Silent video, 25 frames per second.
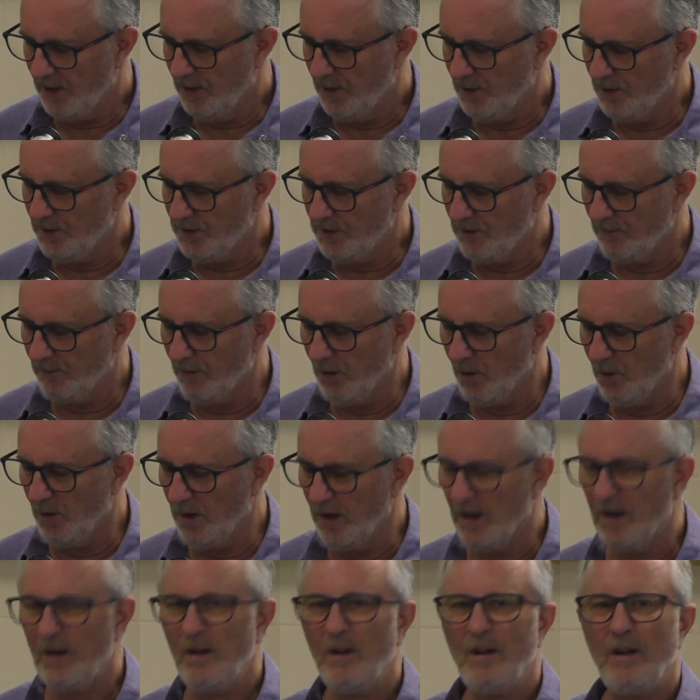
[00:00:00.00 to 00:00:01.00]
who is the
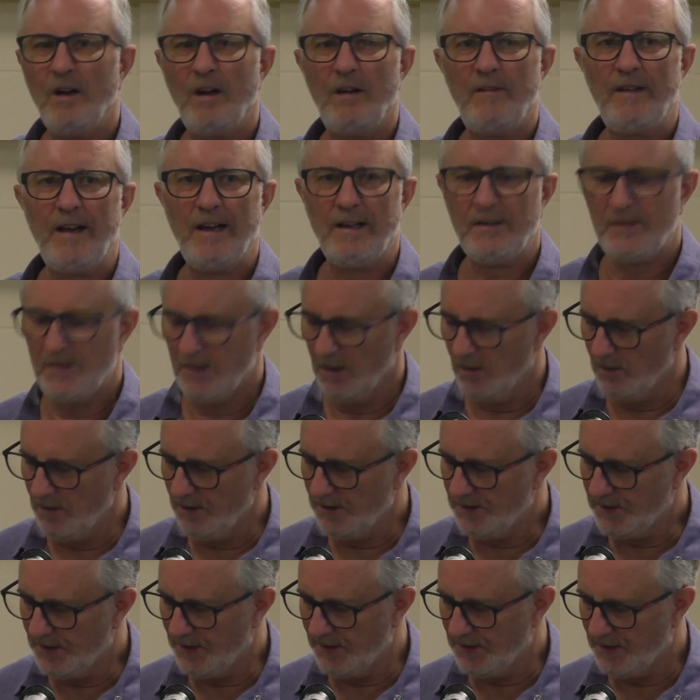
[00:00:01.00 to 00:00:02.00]
ruler of our
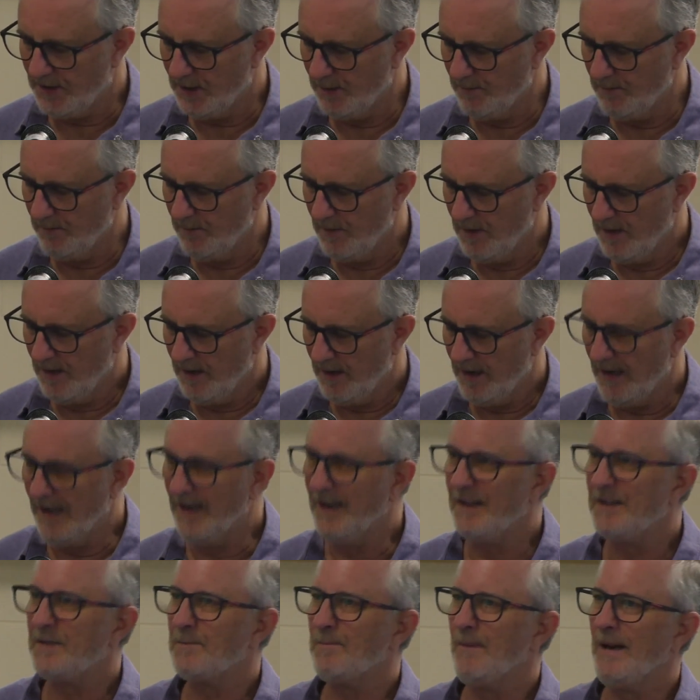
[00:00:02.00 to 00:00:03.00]
solar system
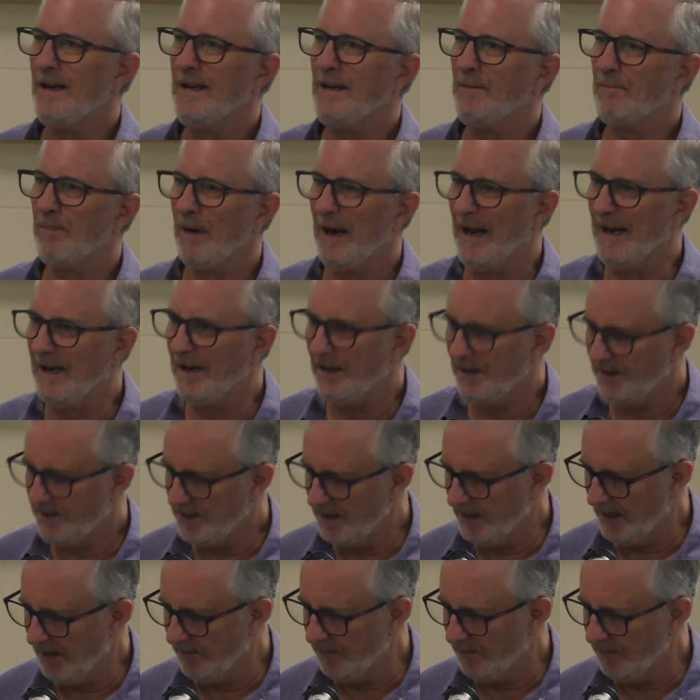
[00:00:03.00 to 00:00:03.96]
and its many planets and